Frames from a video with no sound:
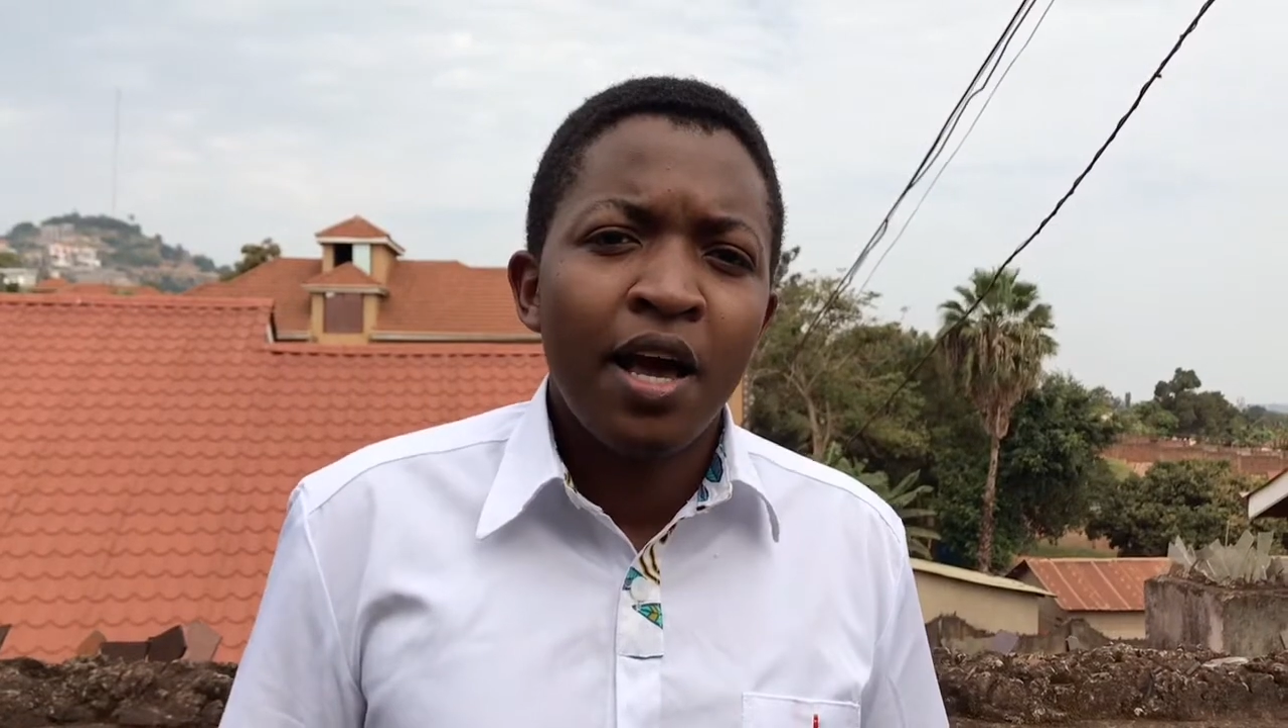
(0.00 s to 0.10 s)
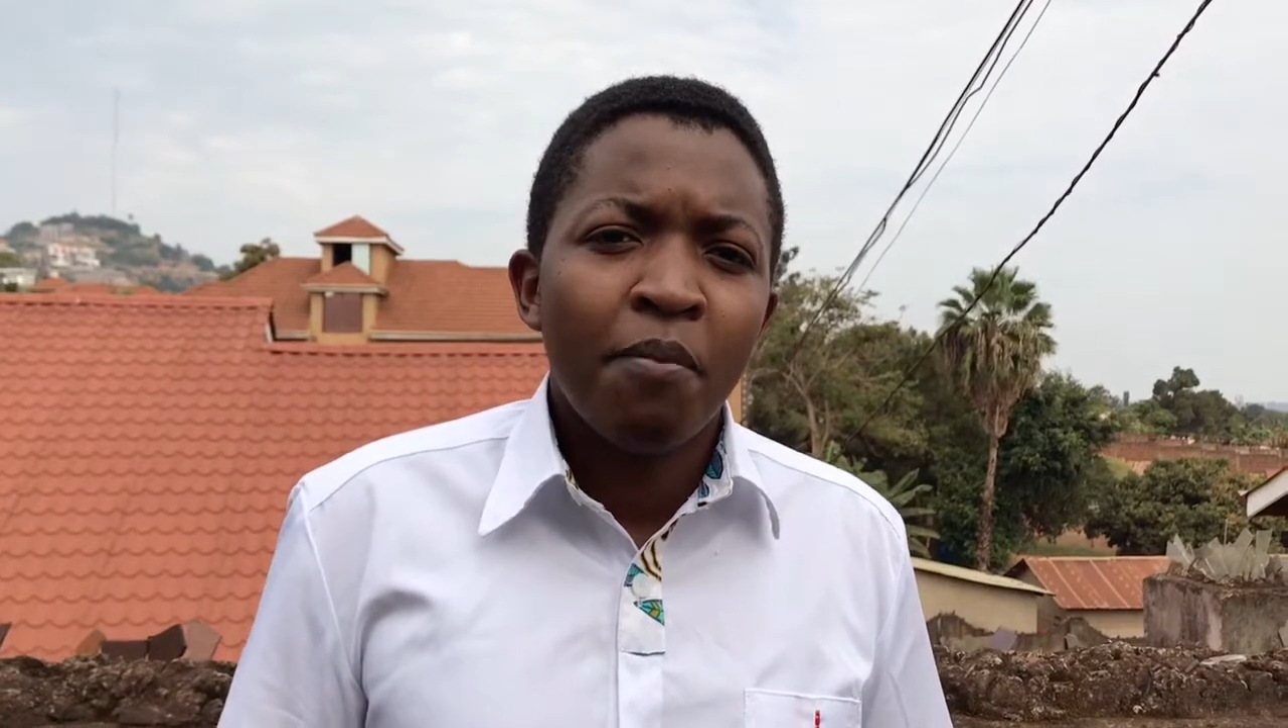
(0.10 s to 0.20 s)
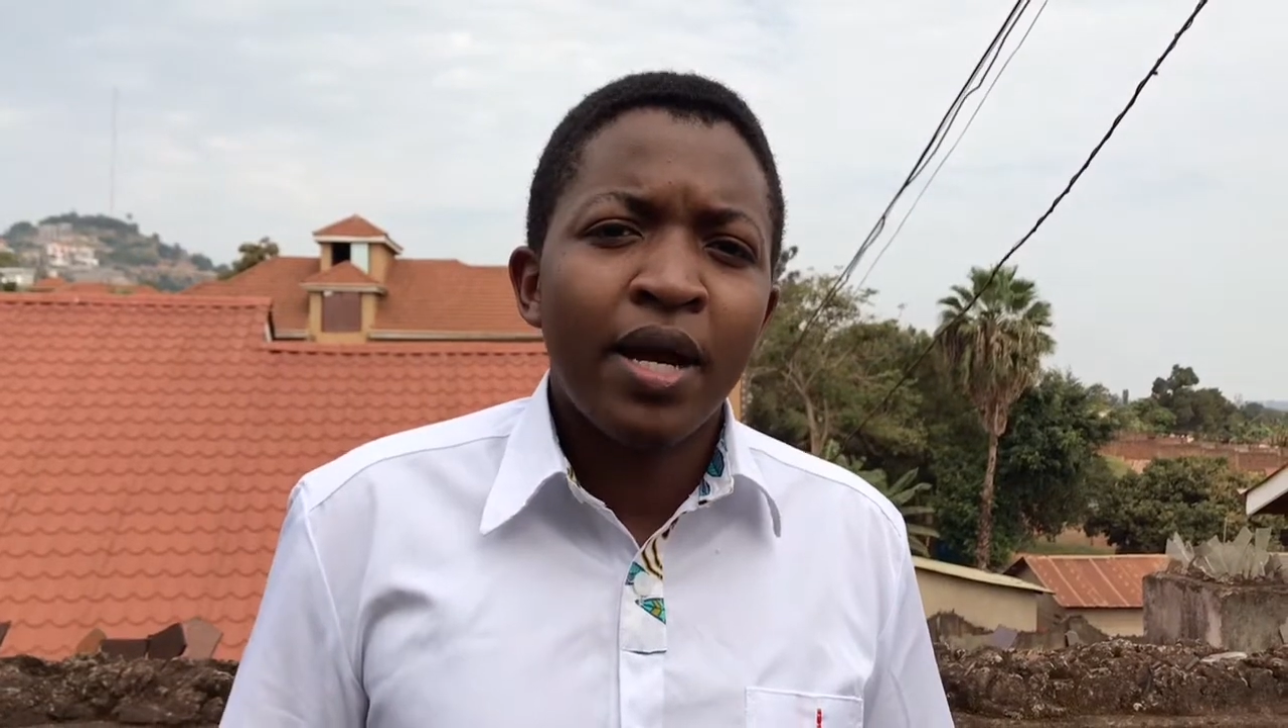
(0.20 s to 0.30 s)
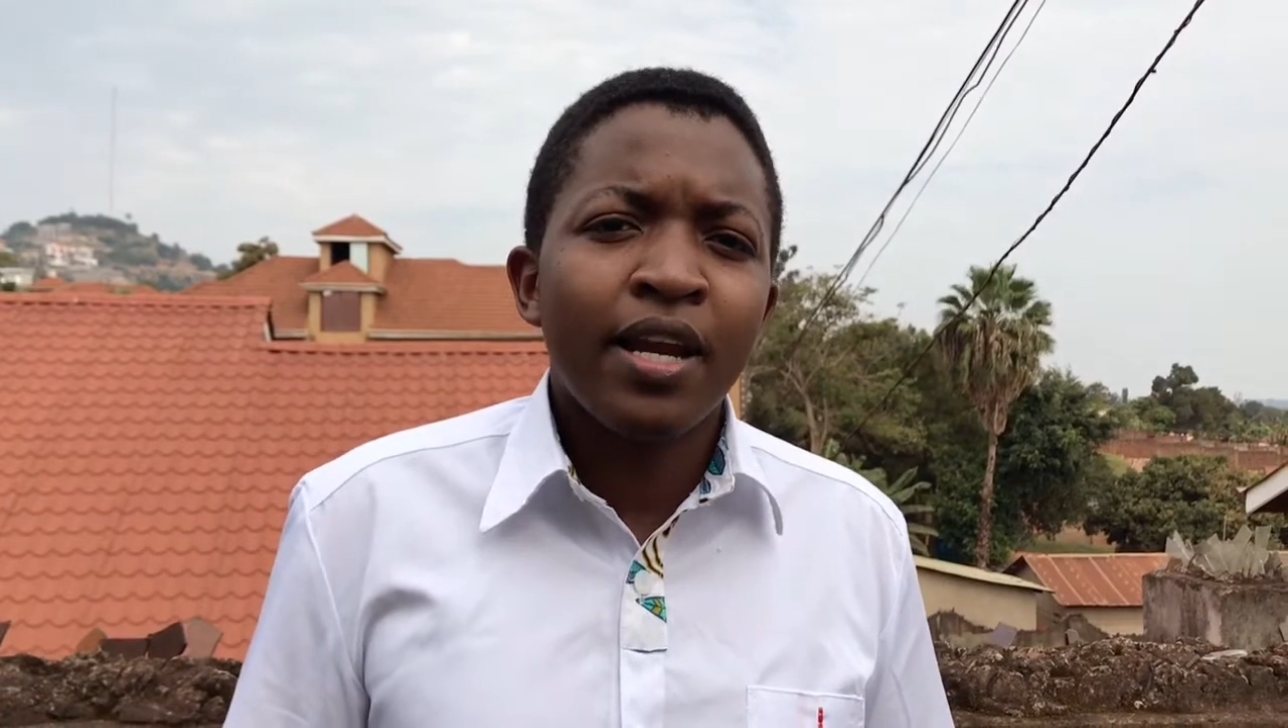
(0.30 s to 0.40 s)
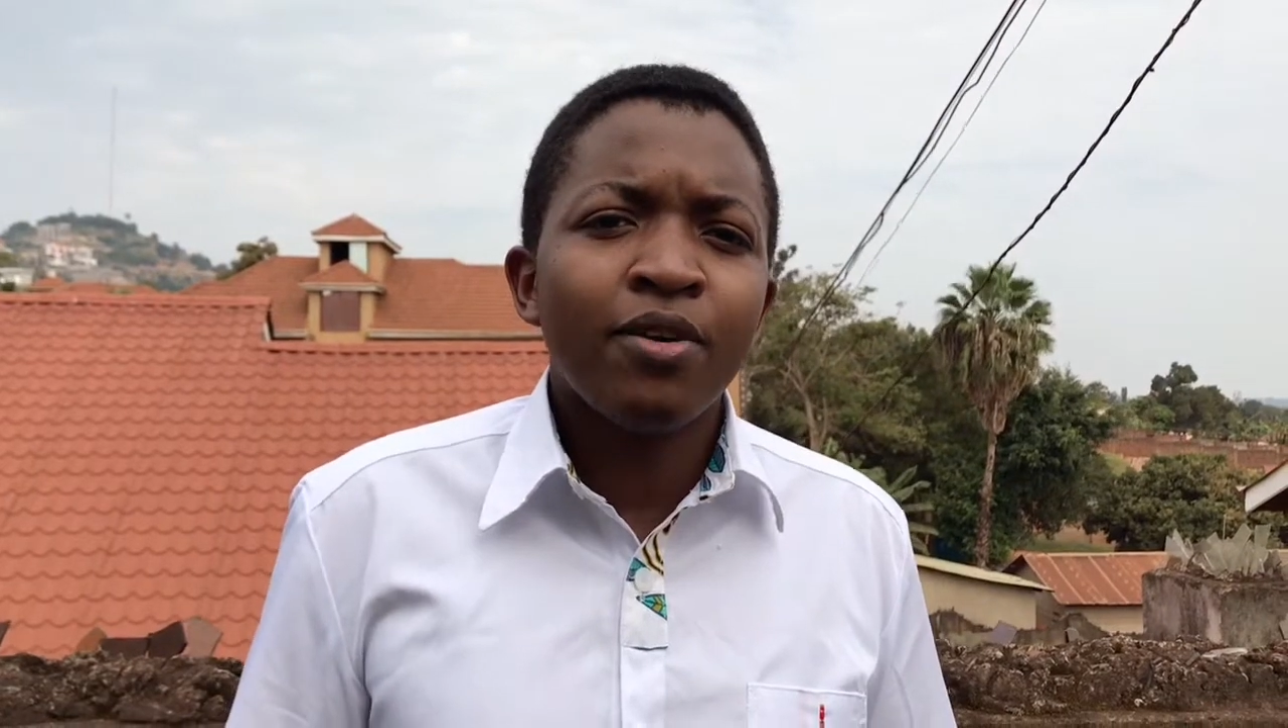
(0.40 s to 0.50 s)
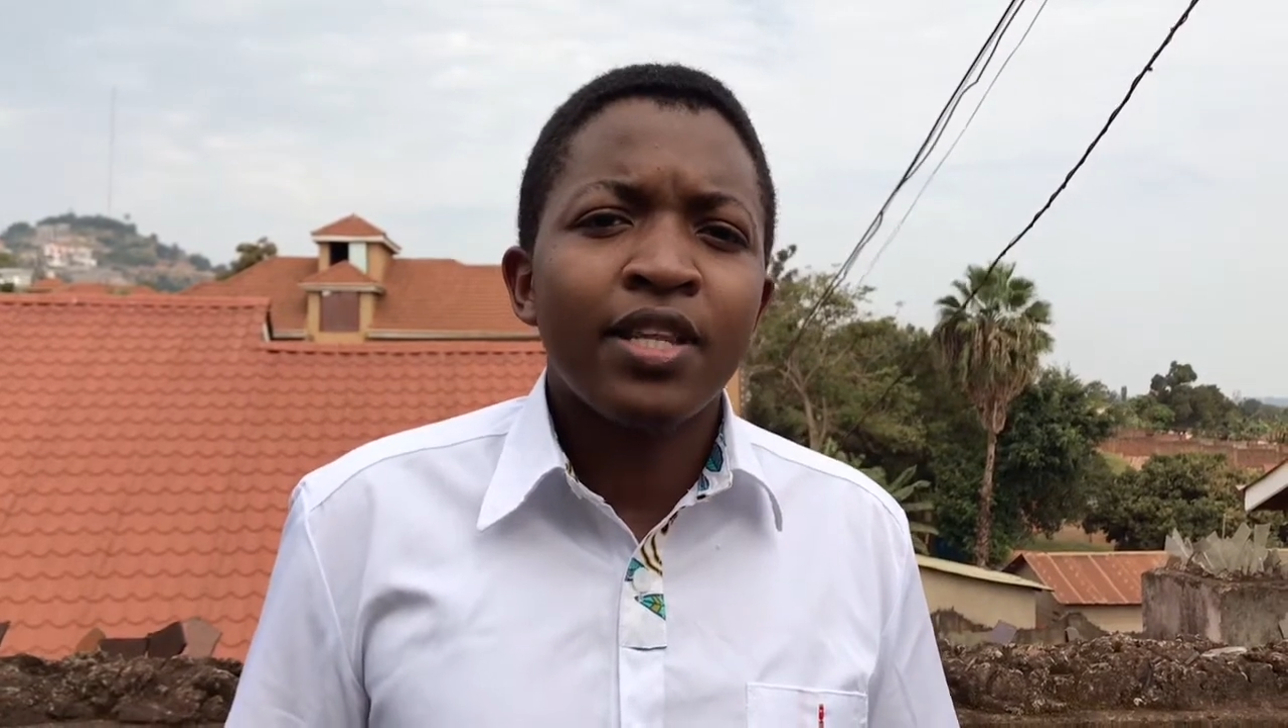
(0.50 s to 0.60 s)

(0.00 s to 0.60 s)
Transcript: But now